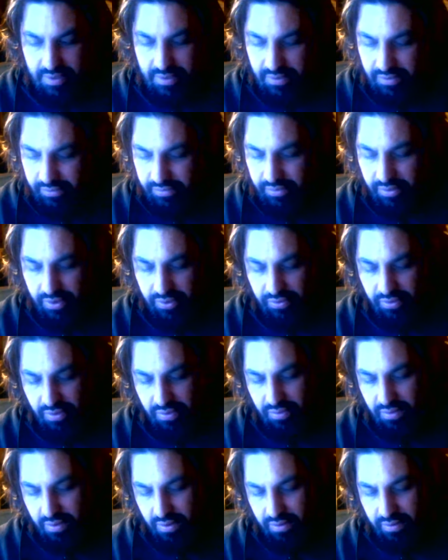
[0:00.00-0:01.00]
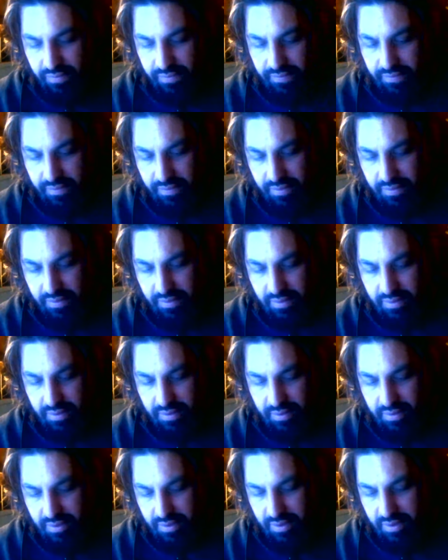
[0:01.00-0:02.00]
Those are the jokers.
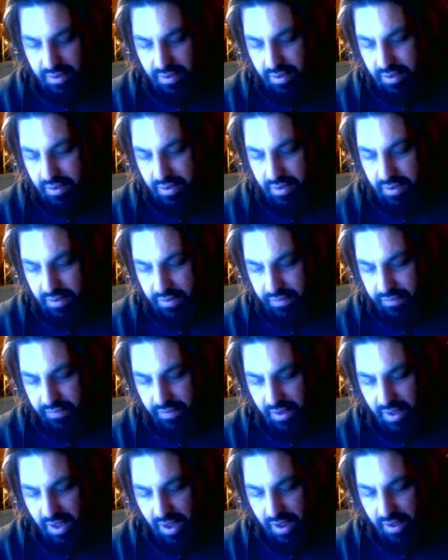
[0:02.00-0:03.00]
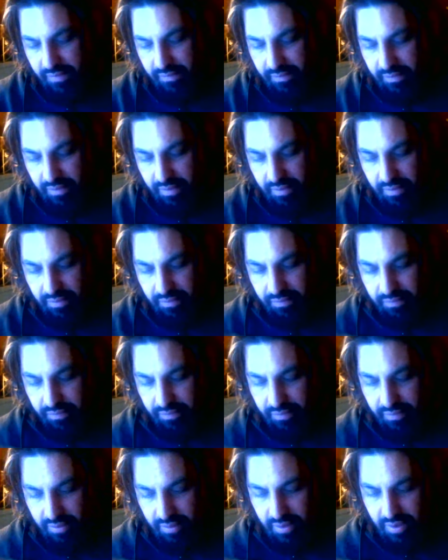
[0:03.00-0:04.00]
There's the
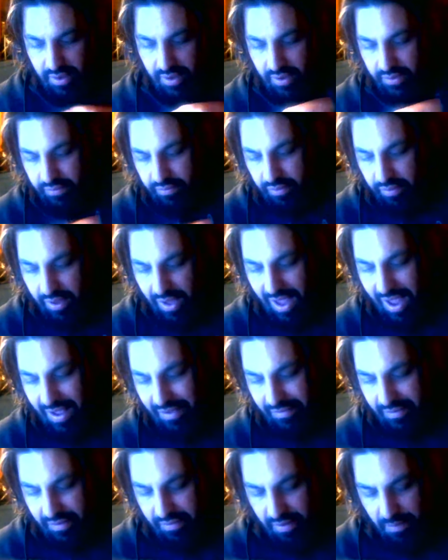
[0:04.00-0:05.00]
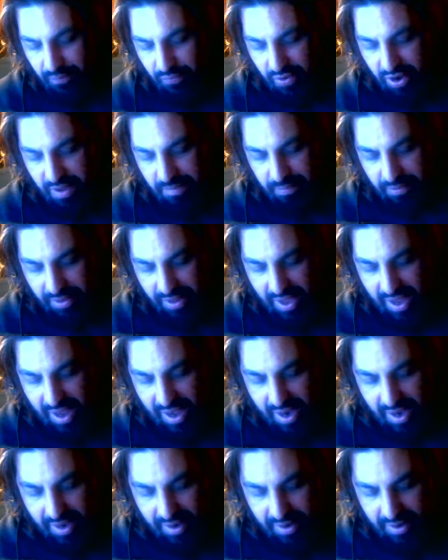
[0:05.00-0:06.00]
aces. So the aces are pretty
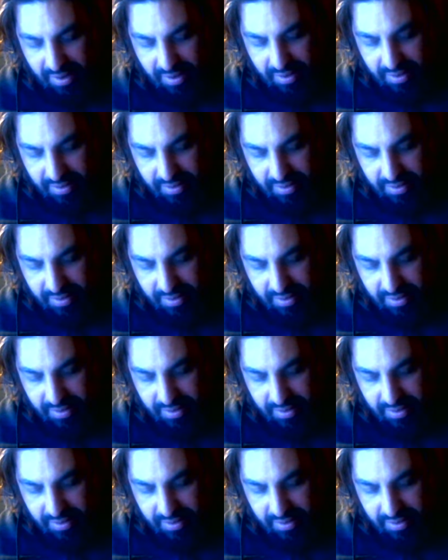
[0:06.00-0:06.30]
plain.